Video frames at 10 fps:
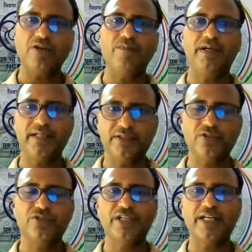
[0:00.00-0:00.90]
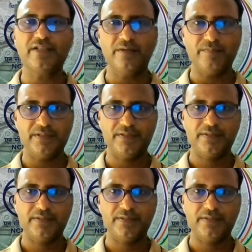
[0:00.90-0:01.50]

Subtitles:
government and the state government